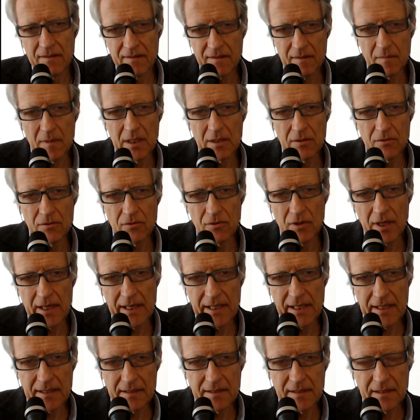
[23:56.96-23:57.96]
similar
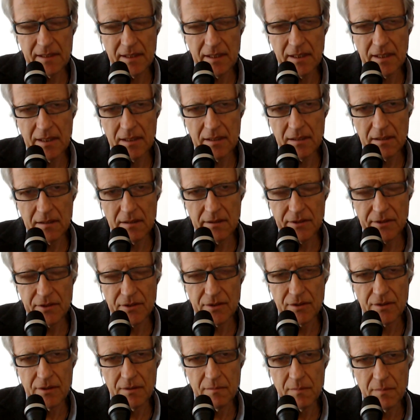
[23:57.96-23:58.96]
riots in
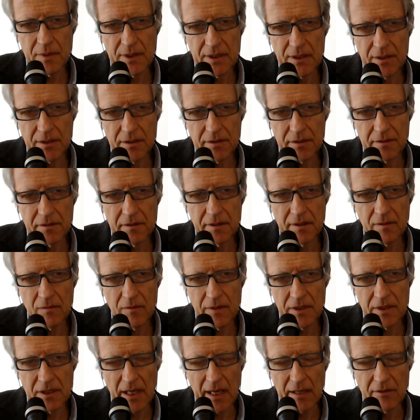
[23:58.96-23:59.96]
Durban
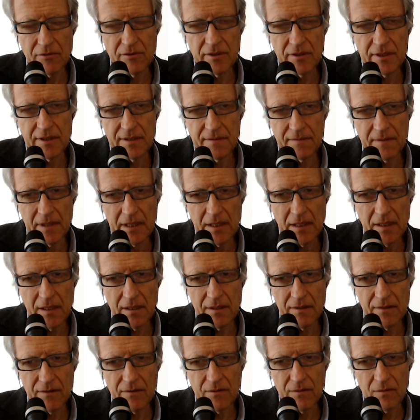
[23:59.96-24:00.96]
during which hundreds of
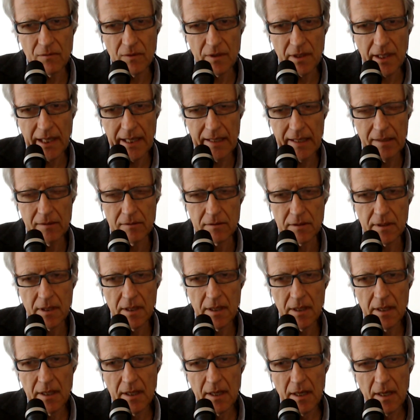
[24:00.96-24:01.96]
Indians were killed.
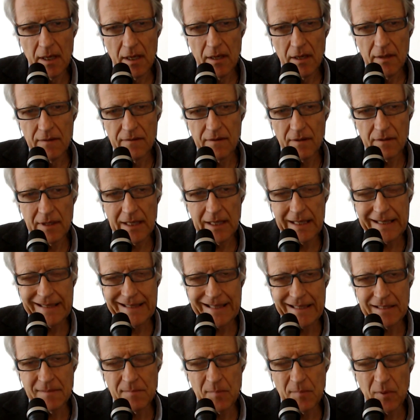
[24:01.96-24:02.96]

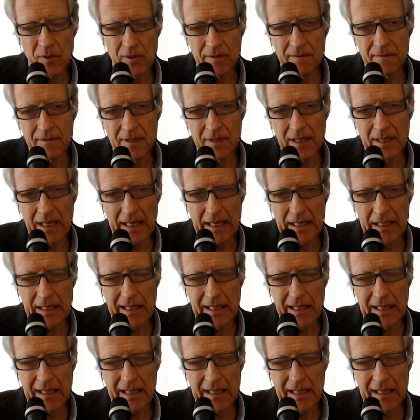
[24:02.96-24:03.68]
And that's part of their